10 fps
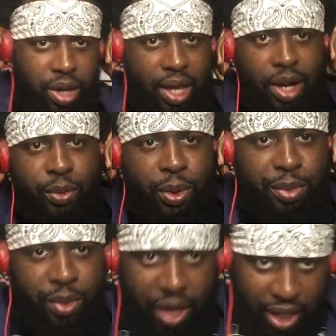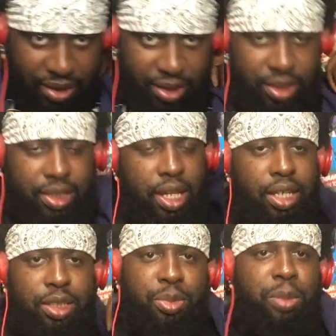Alec with you guys to China
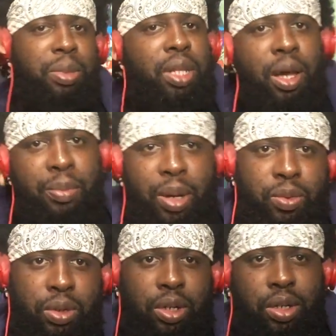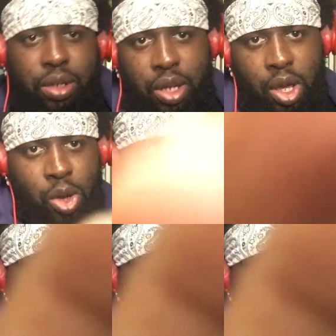Support Big Dog back with another one